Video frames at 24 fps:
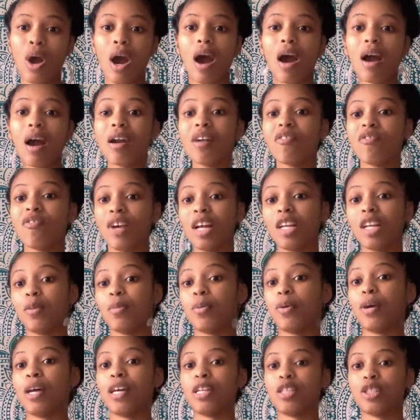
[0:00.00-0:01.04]
are
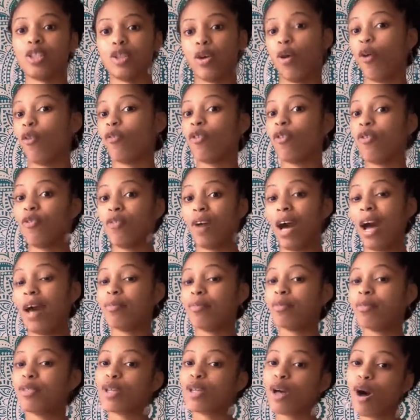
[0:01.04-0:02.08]
available at Soulful
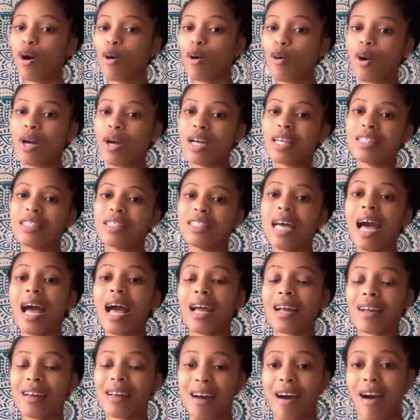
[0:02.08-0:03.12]
Vibes Co. Dot
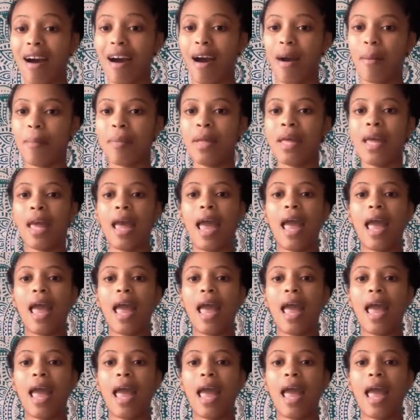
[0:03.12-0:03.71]
com.